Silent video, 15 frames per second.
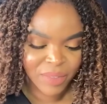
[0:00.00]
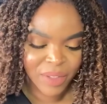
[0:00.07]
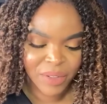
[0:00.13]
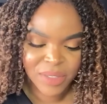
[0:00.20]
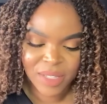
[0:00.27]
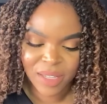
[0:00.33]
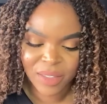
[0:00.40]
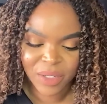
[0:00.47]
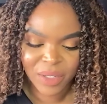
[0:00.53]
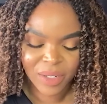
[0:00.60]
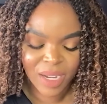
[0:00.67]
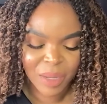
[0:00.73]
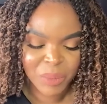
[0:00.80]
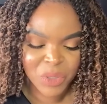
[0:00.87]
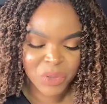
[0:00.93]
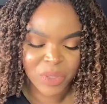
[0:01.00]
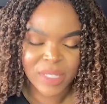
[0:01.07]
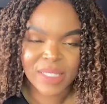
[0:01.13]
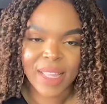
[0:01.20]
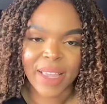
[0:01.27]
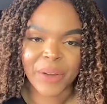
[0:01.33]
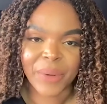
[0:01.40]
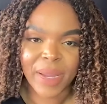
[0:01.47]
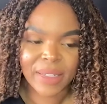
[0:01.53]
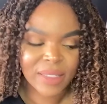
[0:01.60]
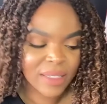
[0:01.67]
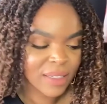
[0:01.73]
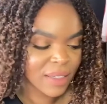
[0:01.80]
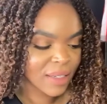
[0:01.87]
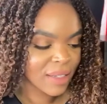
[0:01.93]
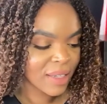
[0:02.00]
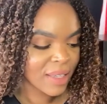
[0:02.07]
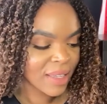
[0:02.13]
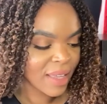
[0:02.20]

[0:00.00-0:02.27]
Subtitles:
There's other streets like Grandee